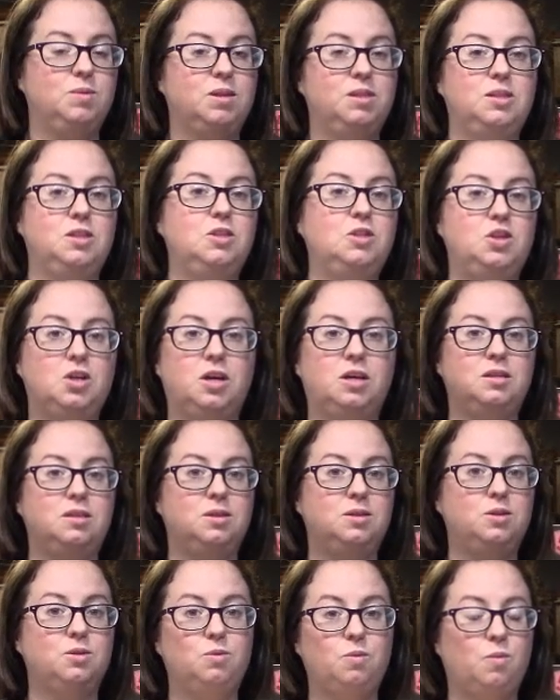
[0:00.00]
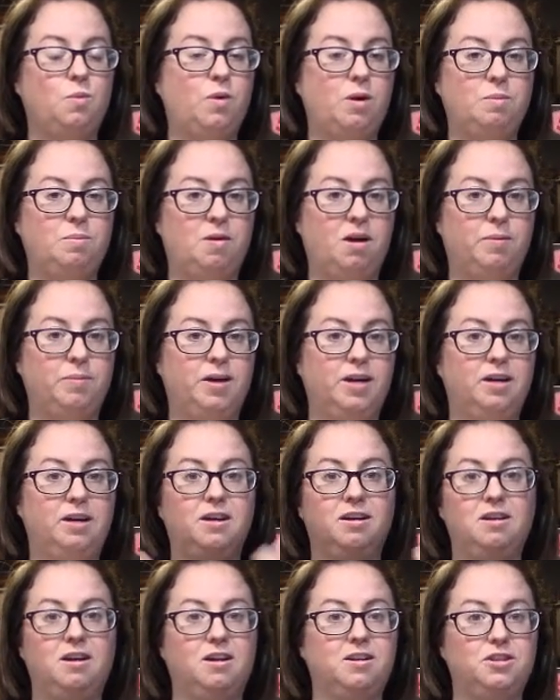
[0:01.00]
This is just one mama
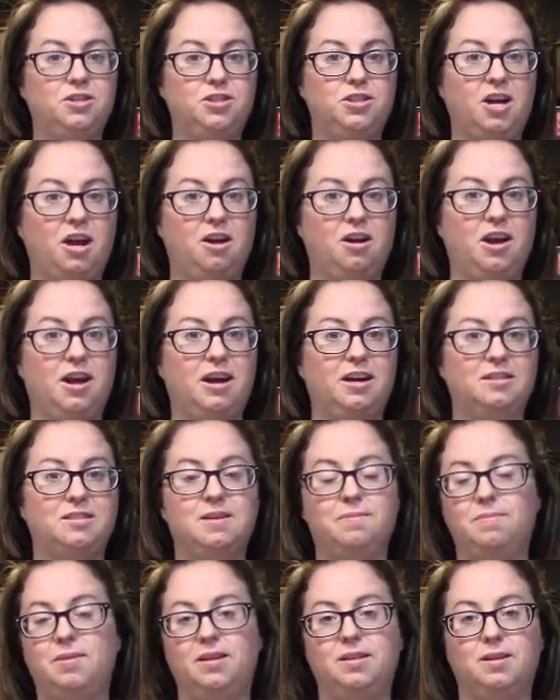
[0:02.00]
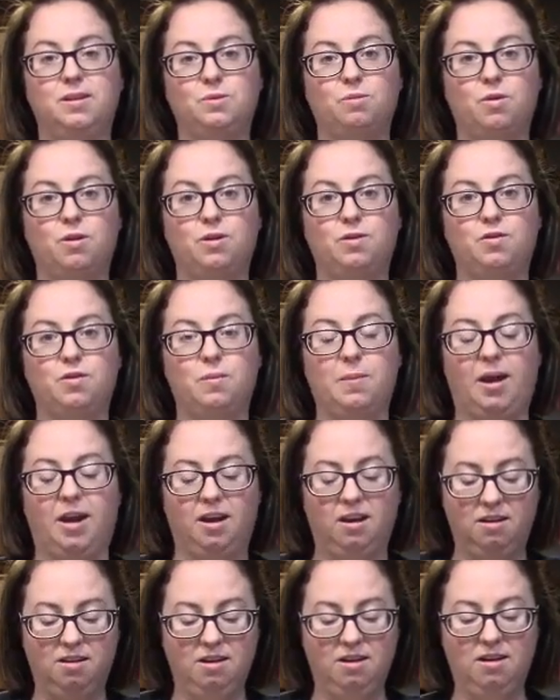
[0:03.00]
kind of sharing something that's worked for me.
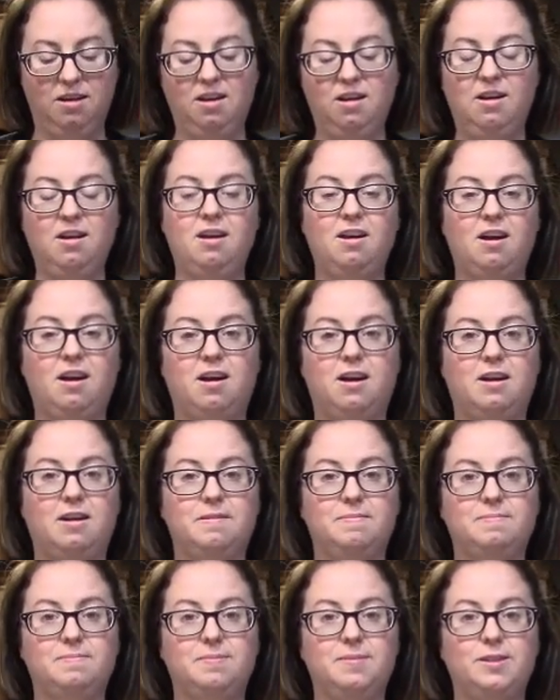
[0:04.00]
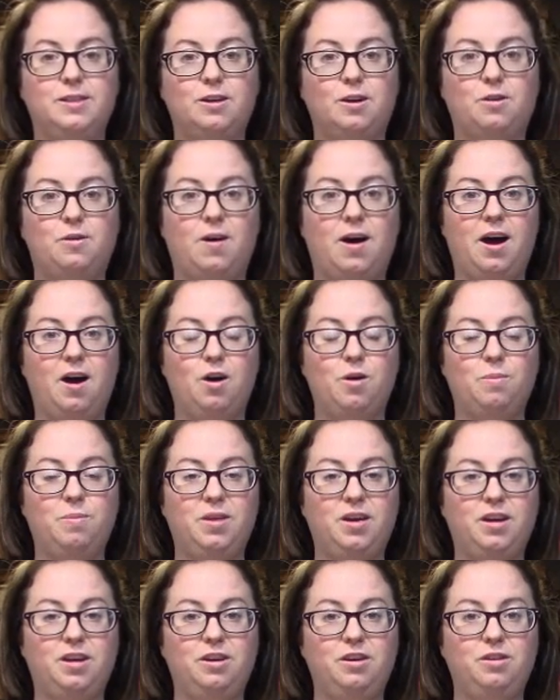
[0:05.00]
So I hope
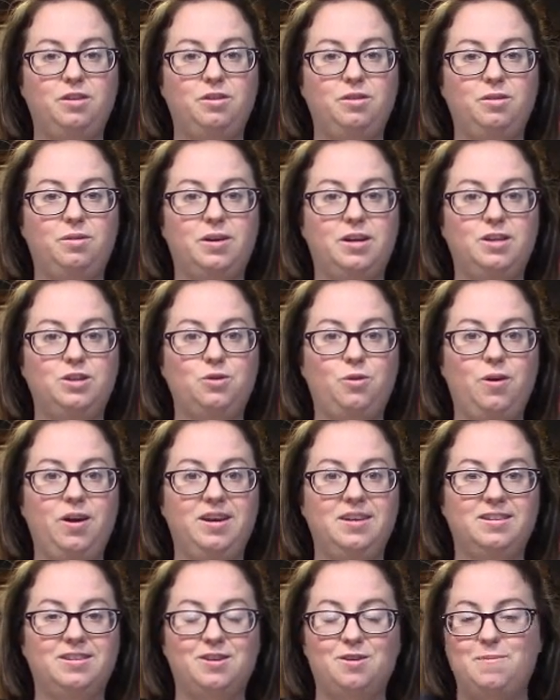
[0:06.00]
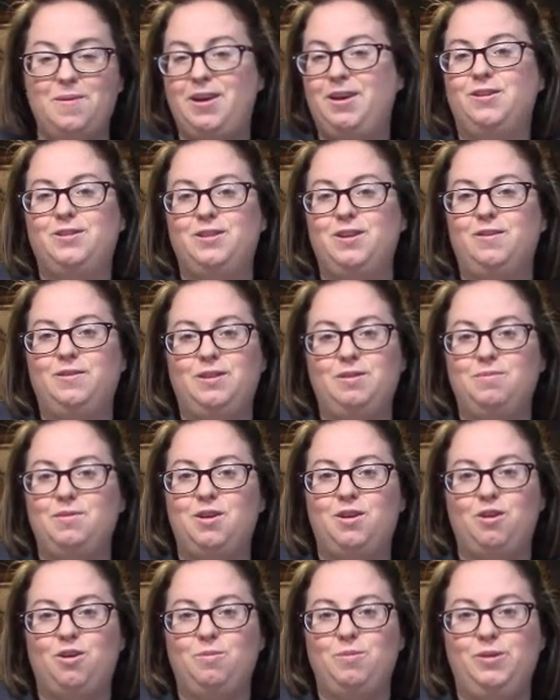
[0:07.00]
that you enjoy and go make yourself some
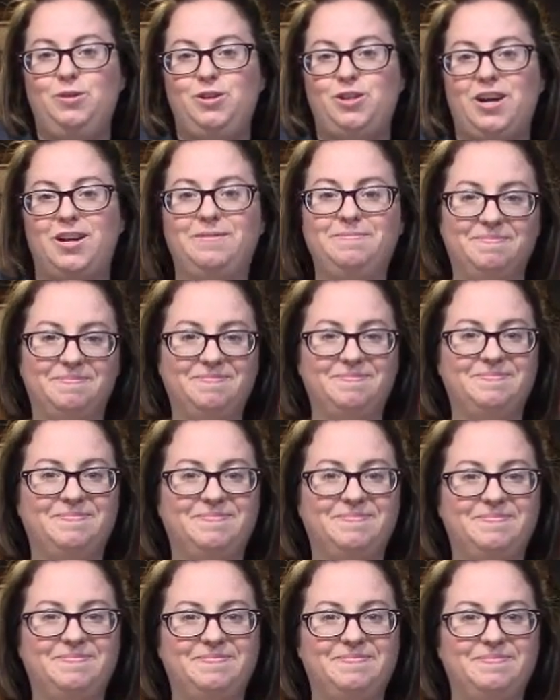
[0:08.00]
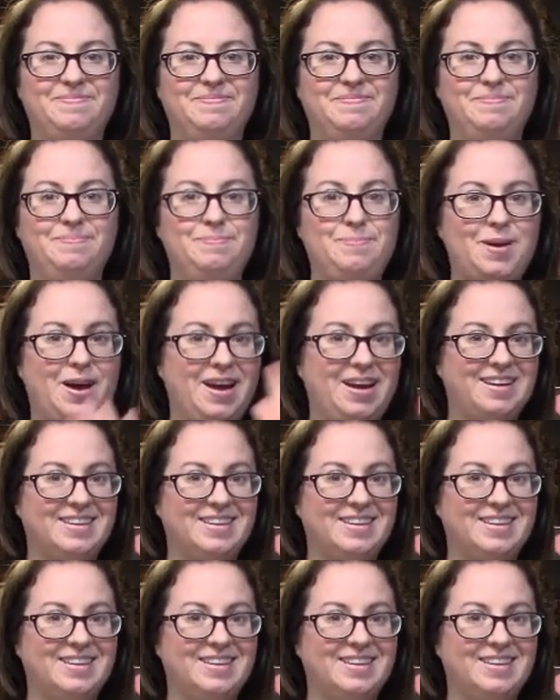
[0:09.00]
Good Girl Moonshine. Bye.